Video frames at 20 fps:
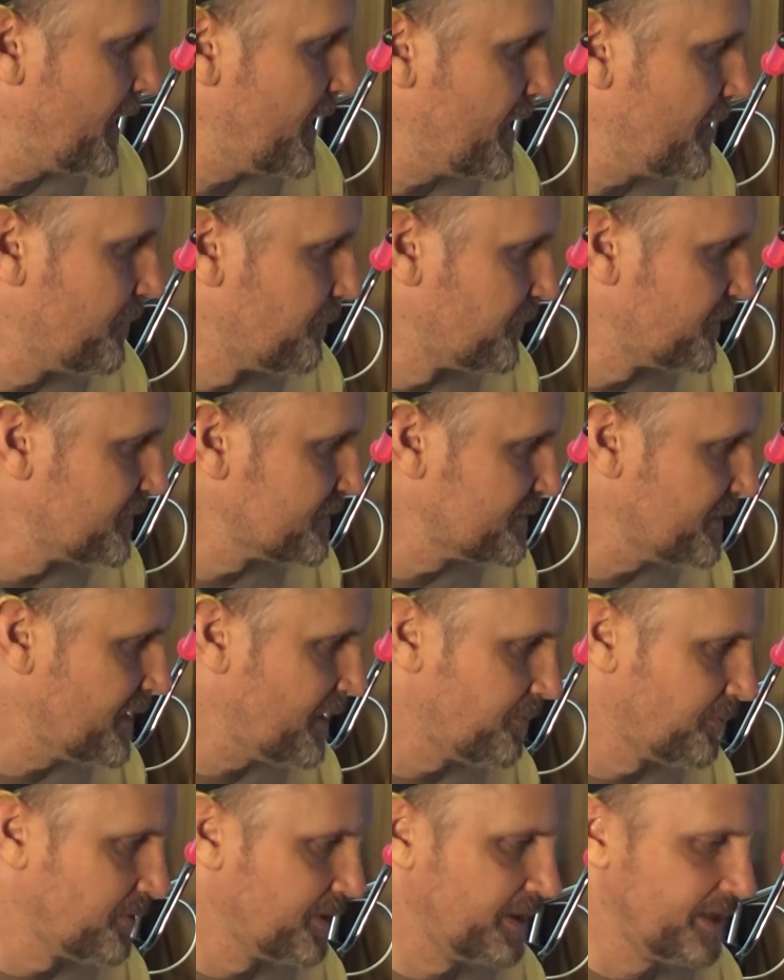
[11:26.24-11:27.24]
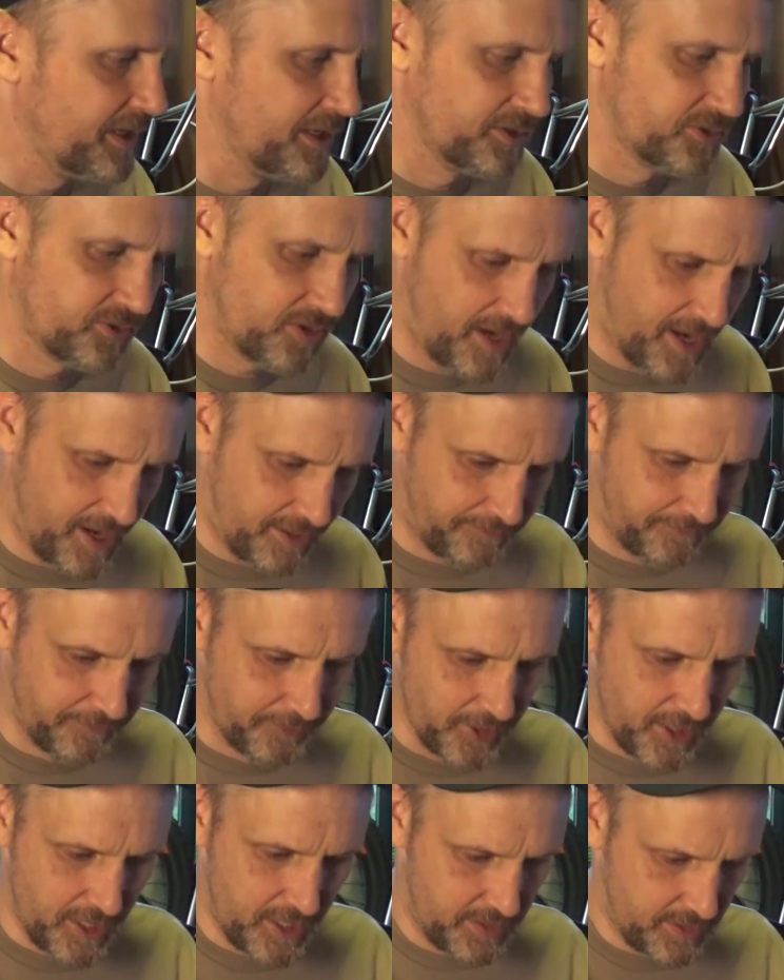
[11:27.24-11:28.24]
am, there's not really a track
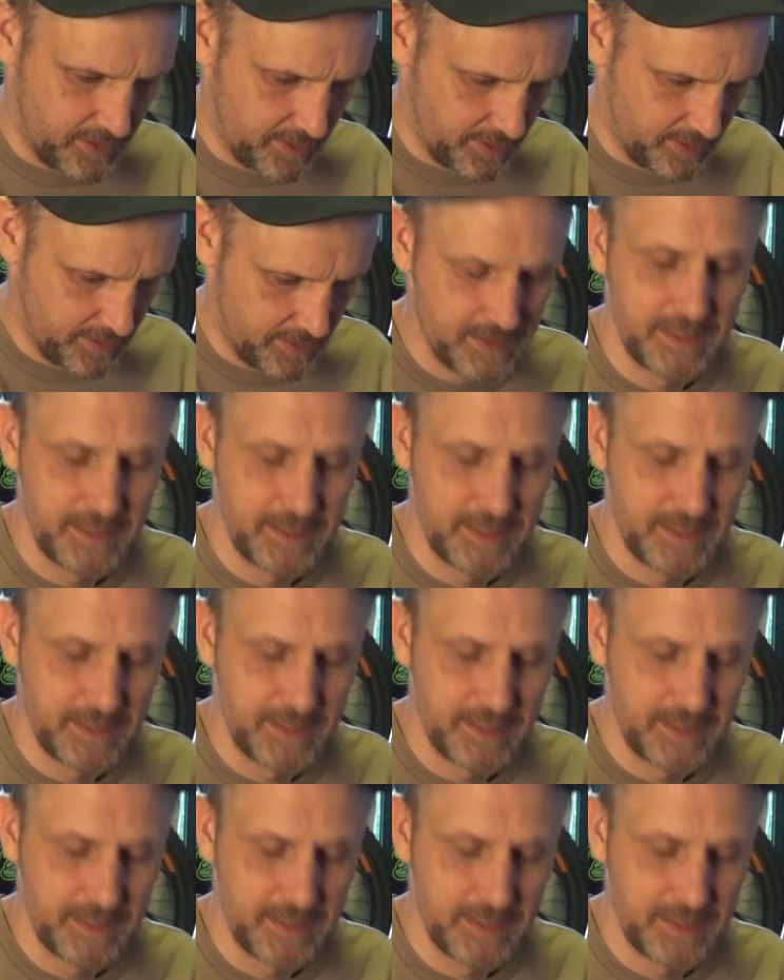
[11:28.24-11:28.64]
for it,